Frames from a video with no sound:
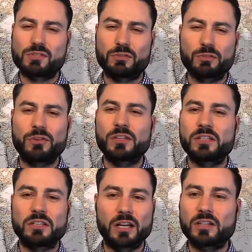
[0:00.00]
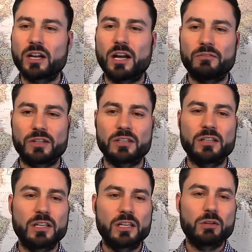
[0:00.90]
If you're feeling unconfident,
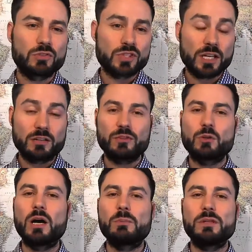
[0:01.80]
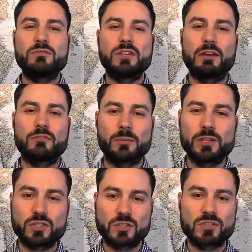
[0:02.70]
recite a few uplifting
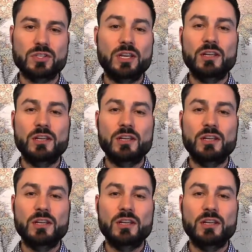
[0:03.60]
affirmations.